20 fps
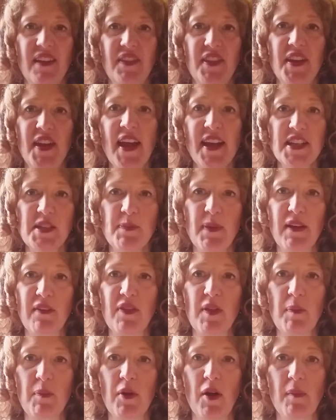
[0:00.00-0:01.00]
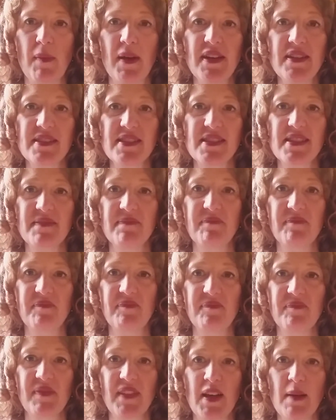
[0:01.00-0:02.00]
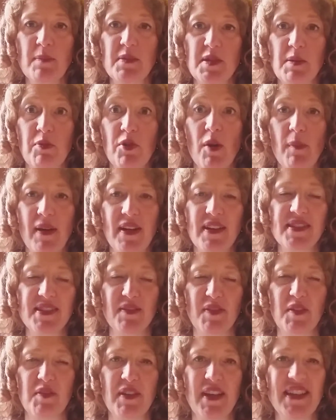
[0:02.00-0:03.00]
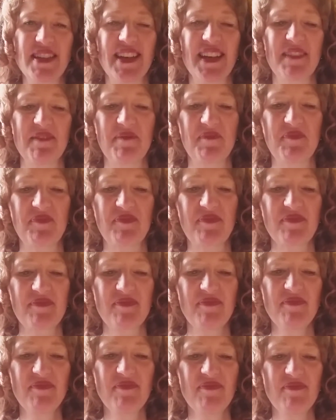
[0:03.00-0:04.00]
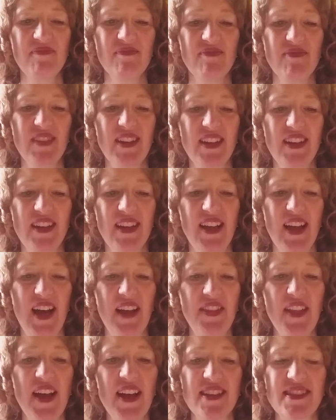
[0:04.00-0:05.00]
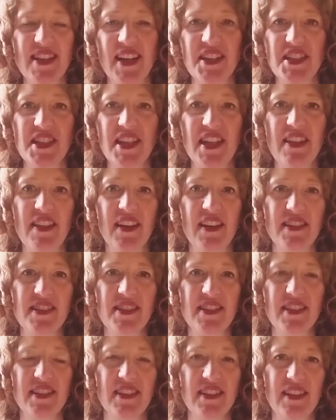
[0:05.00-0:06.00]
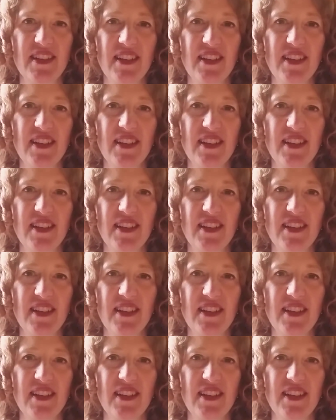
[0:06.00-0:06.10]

The next bit of the promise comes the promise of the reading. And that is actually that